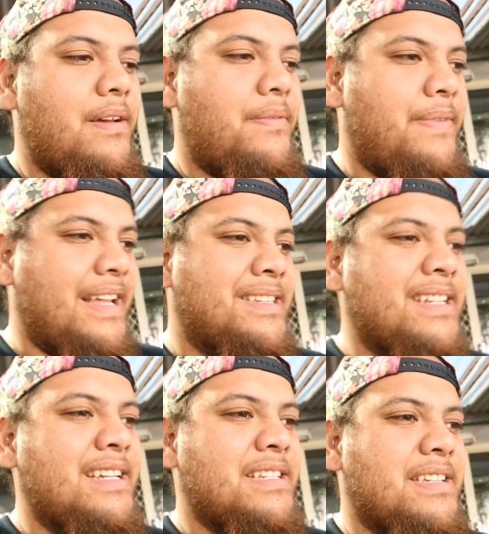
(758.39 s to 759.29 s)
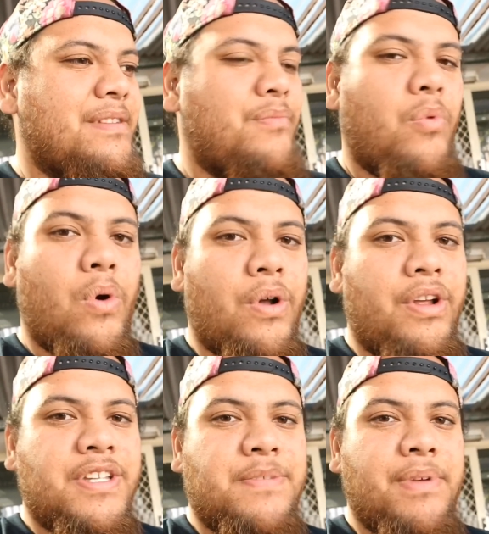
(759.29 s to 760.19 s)
feces and water
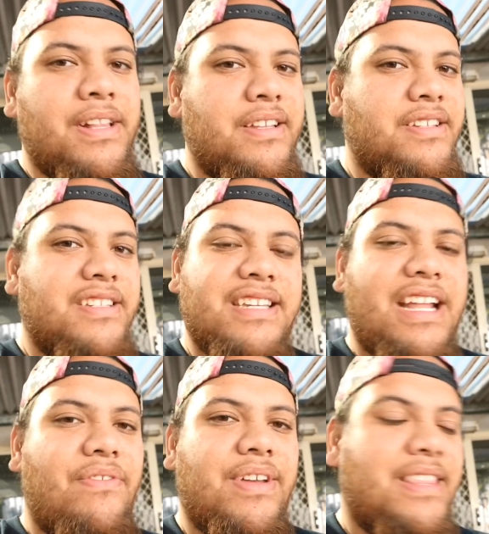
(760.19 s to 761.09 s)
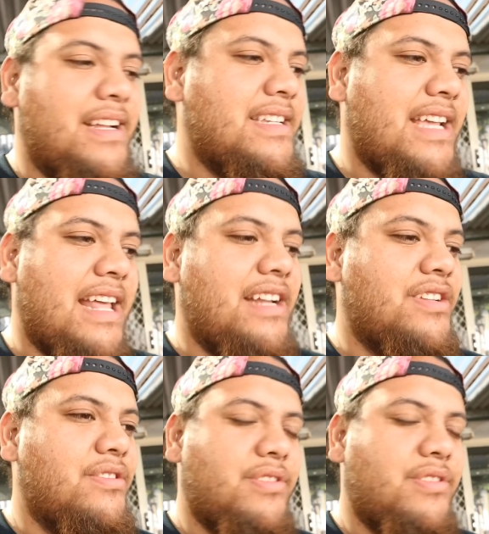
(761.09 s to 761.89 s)
spillages and everything to get into,